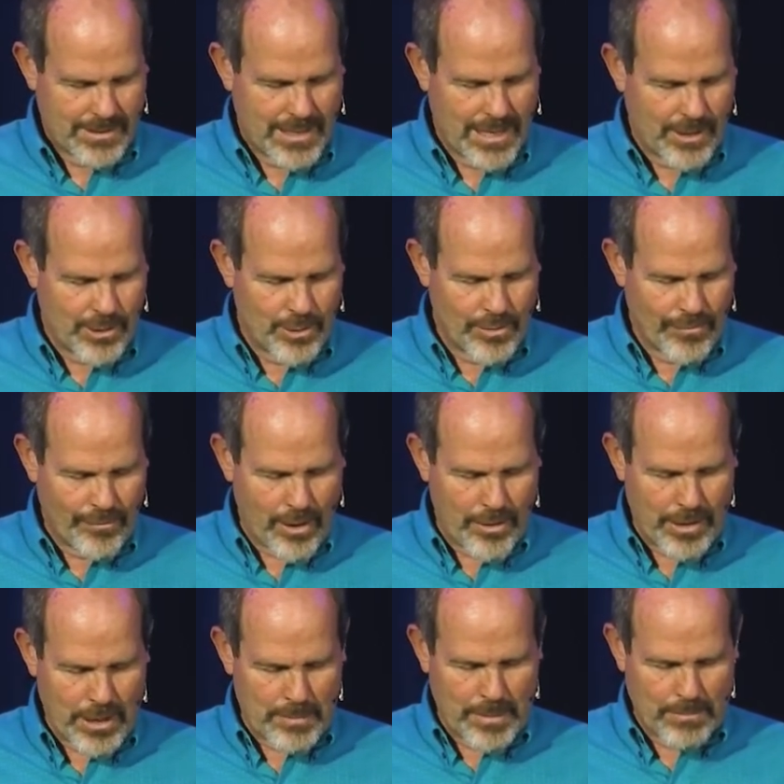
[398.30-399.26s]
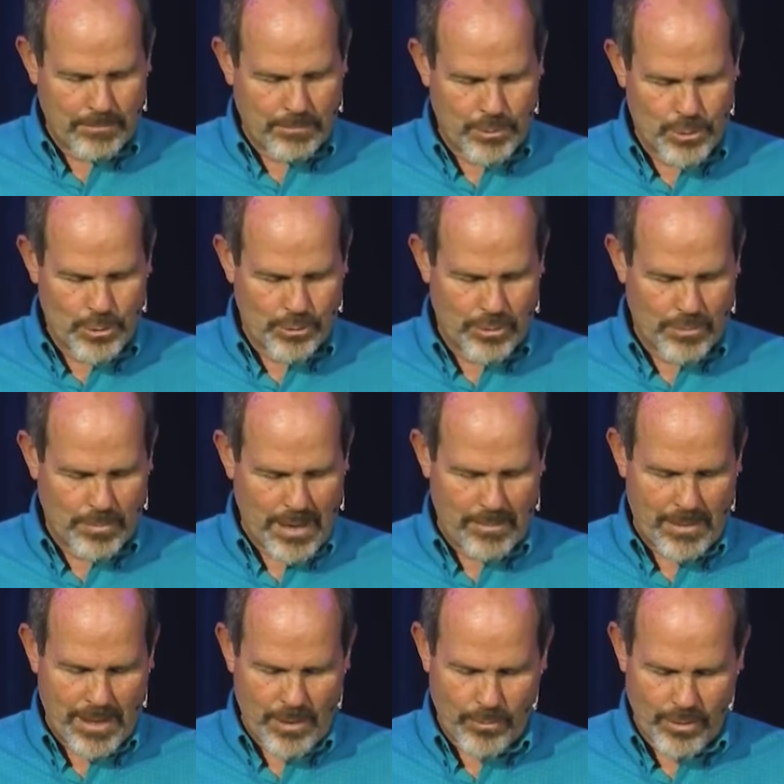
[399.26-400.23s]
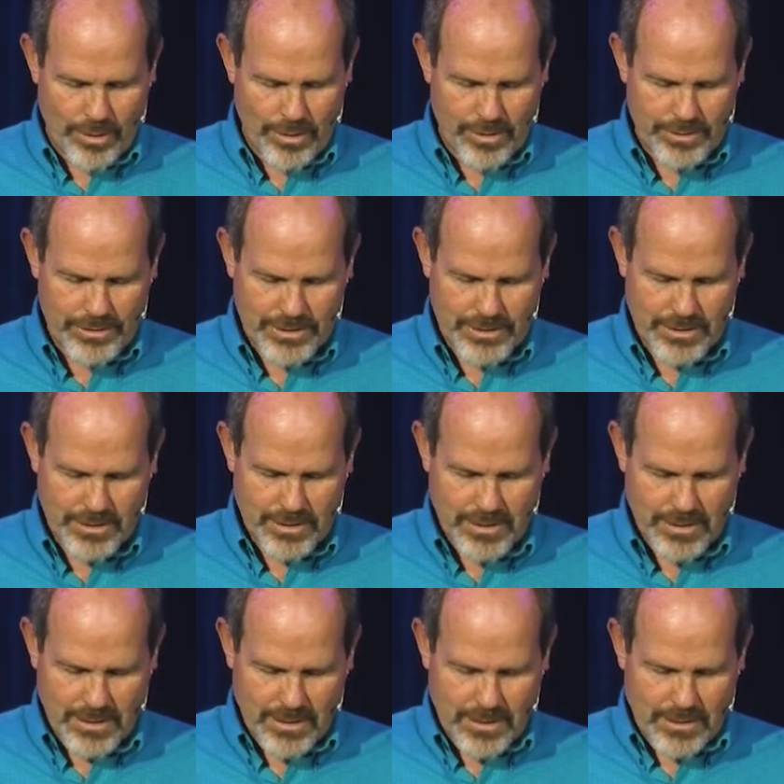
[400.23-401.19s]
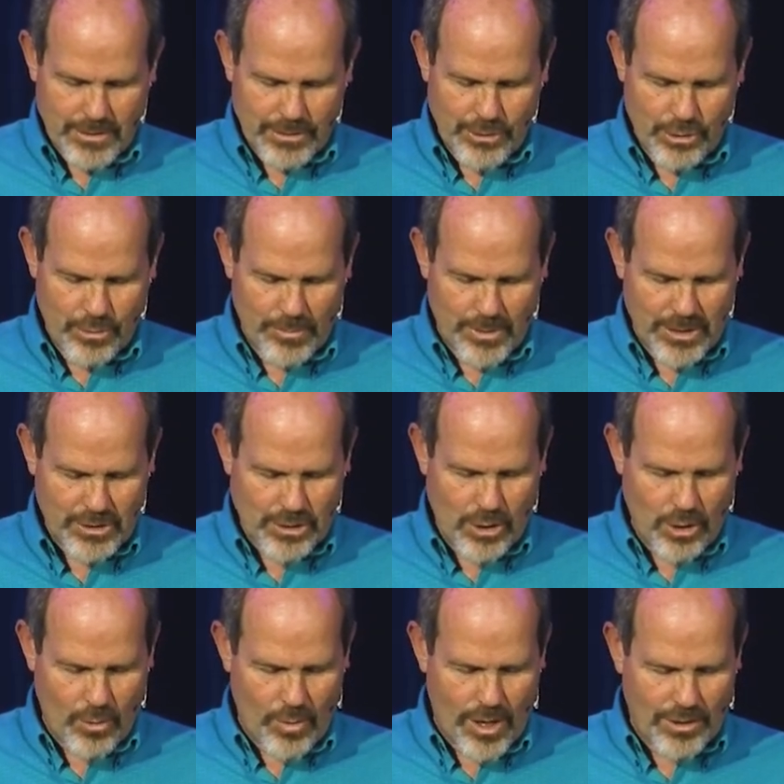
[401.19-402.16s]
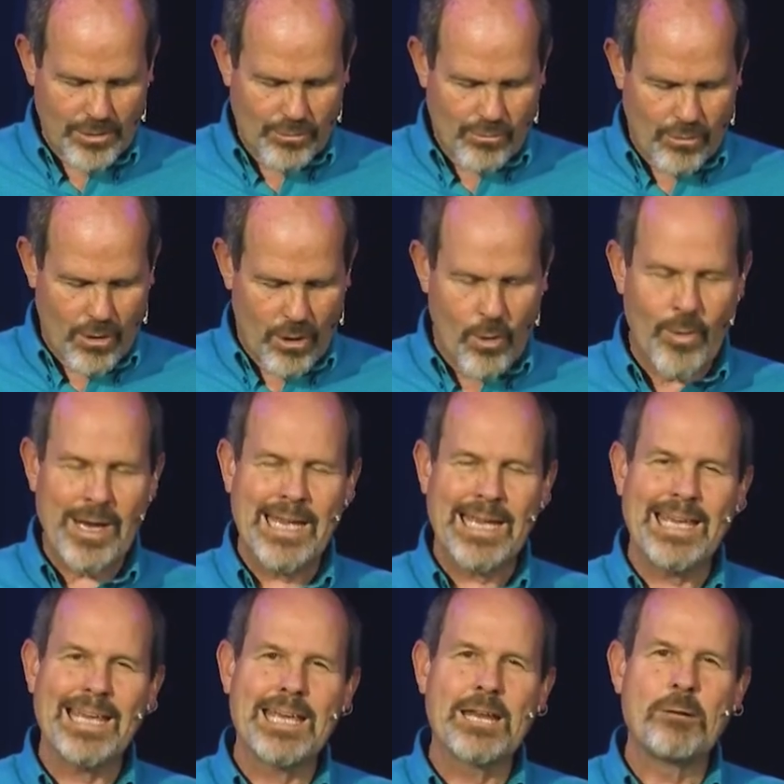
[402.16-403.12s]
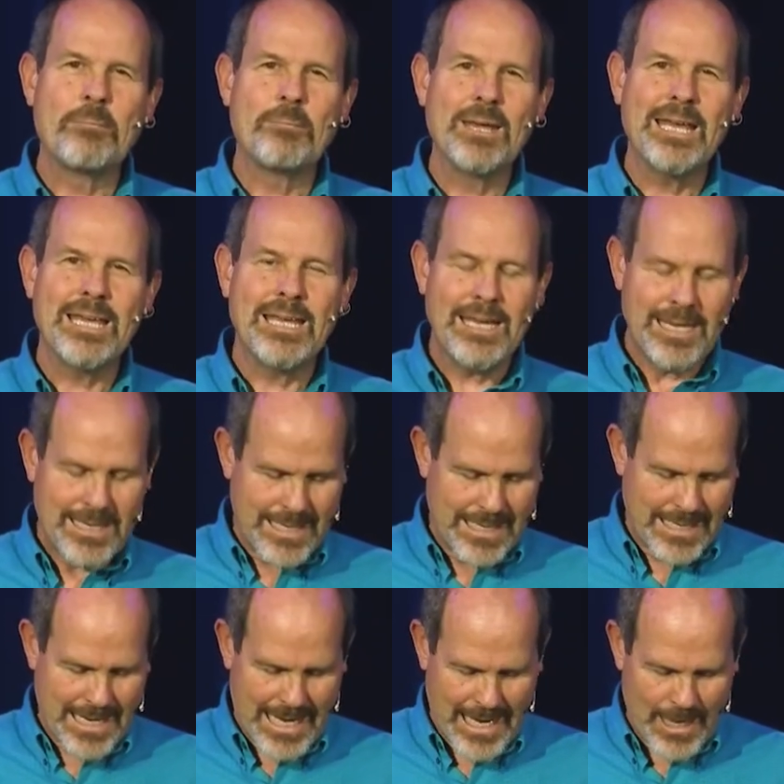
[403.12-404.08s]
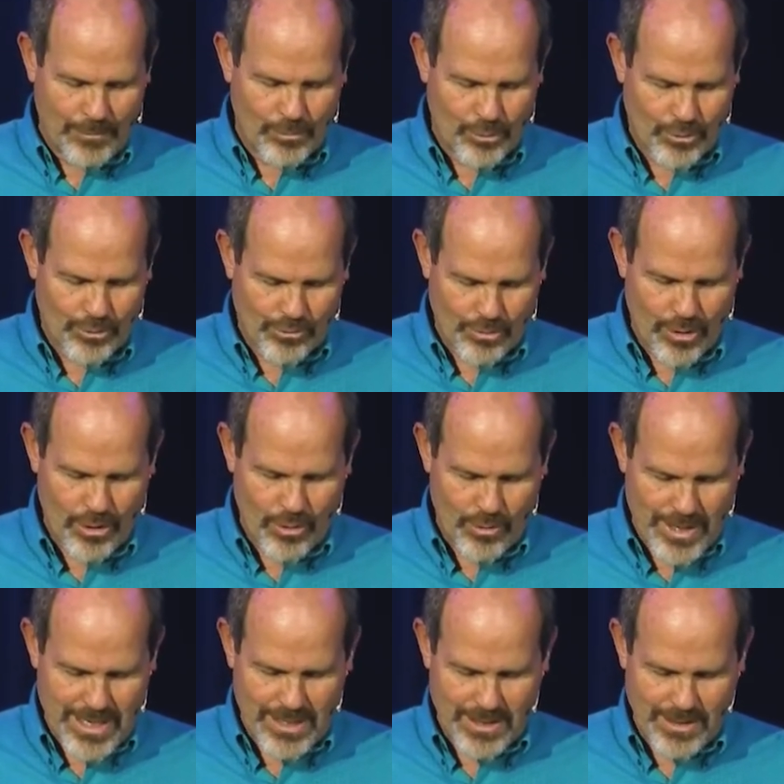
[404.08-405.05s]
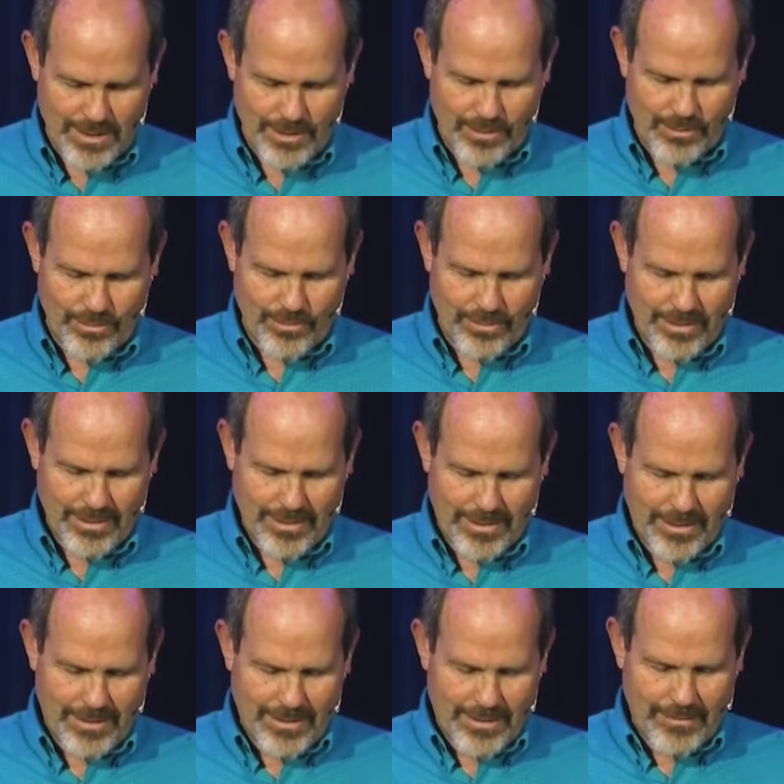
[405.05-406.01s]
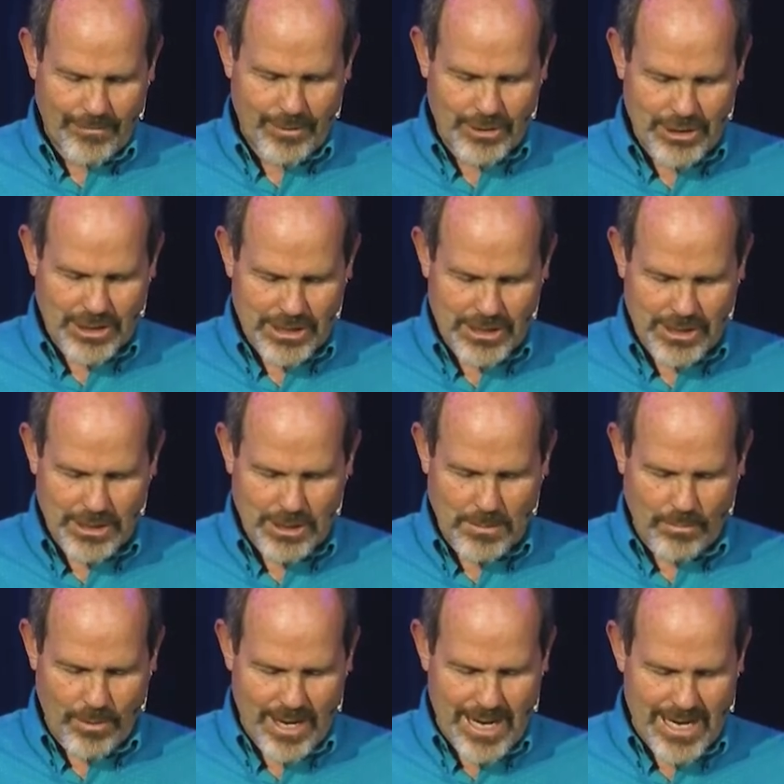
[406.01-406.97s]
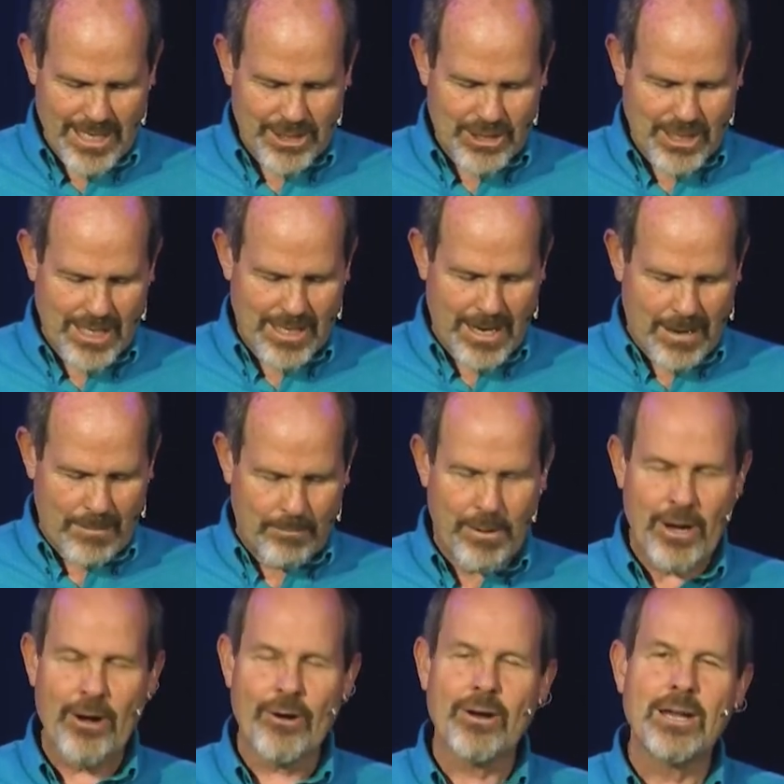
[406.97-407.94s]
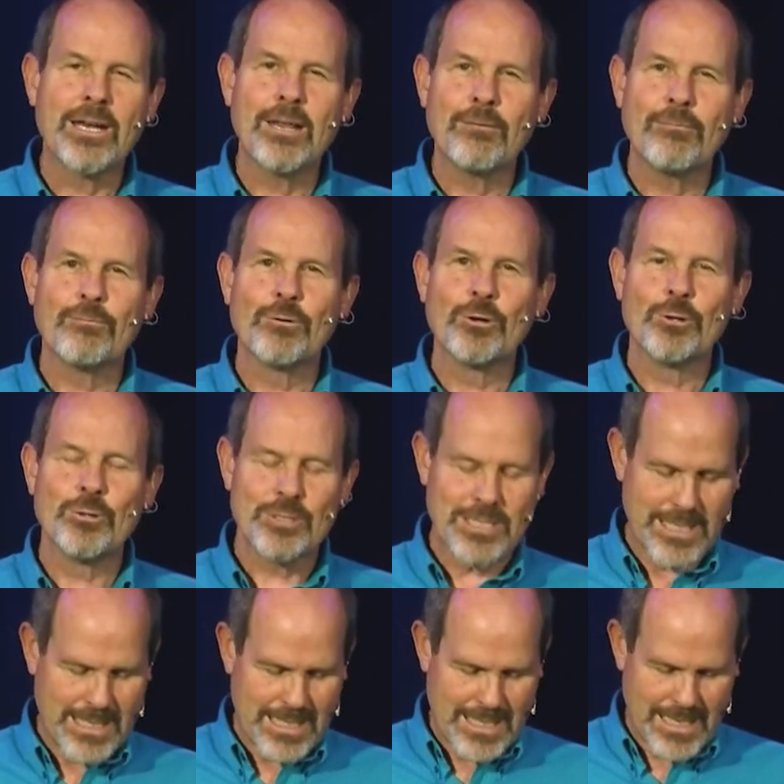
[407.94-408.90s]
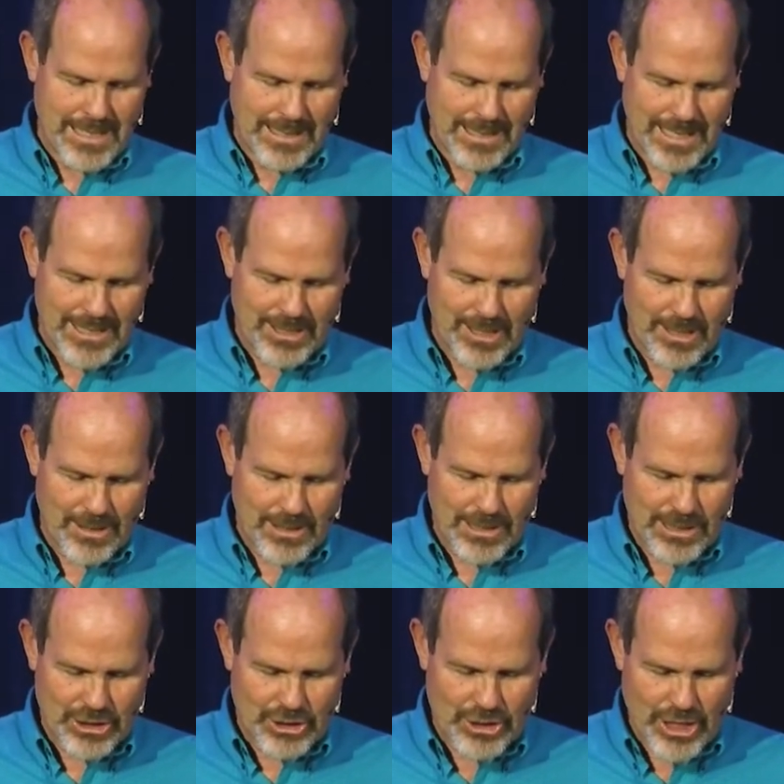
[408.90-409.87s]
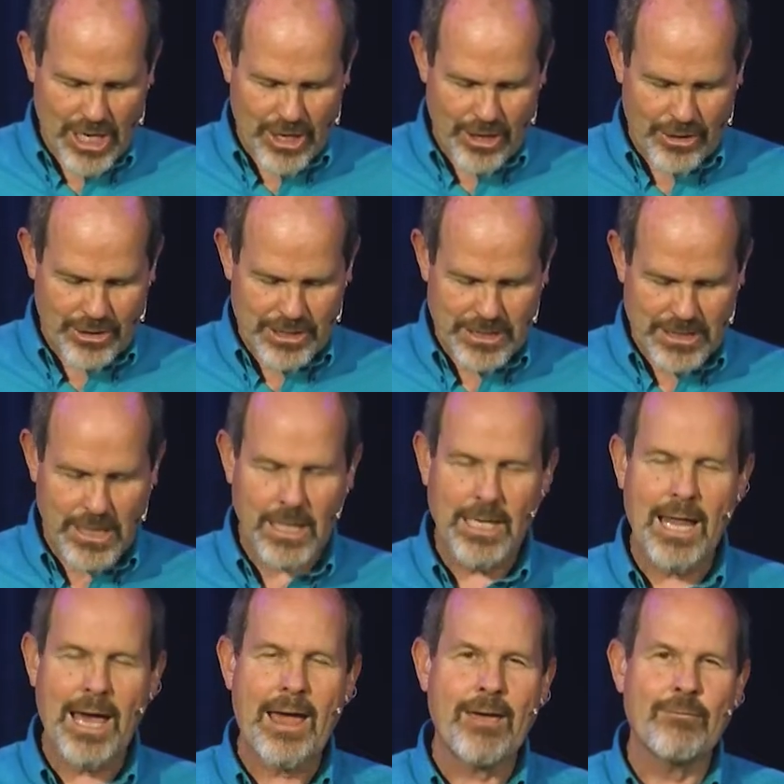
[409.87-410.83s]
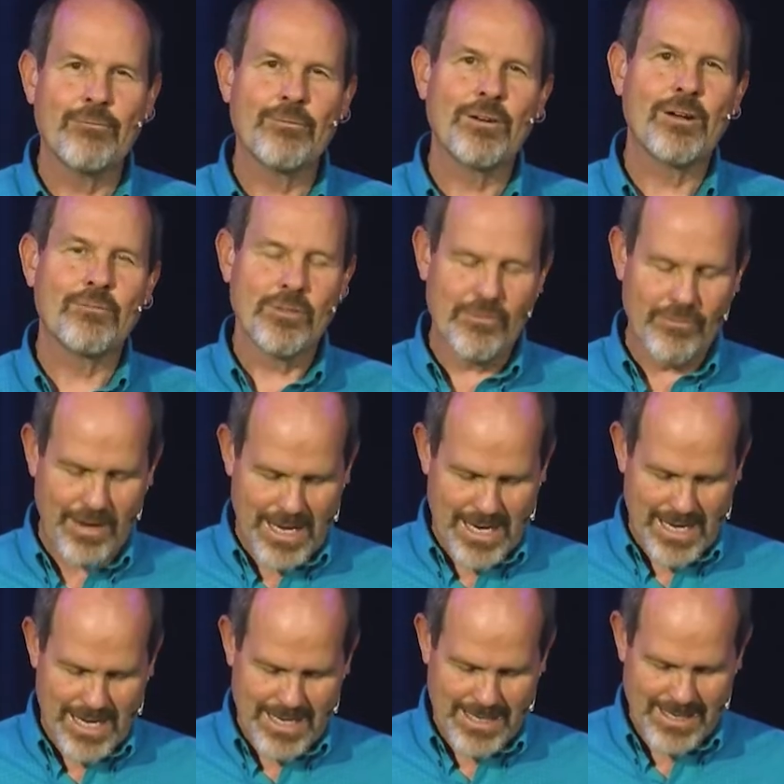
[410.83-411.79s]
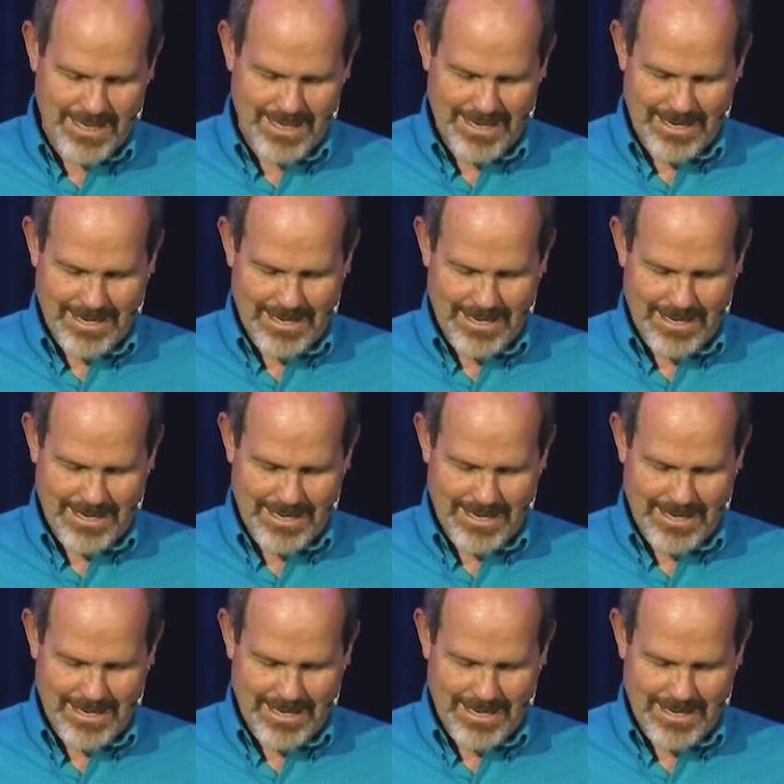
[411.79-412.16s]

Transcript: Now you have already been pruned by my words. You must go on growing in me, and I will grow in you. For just as the branch cannot bear any fruit unless it shares the life of the vine,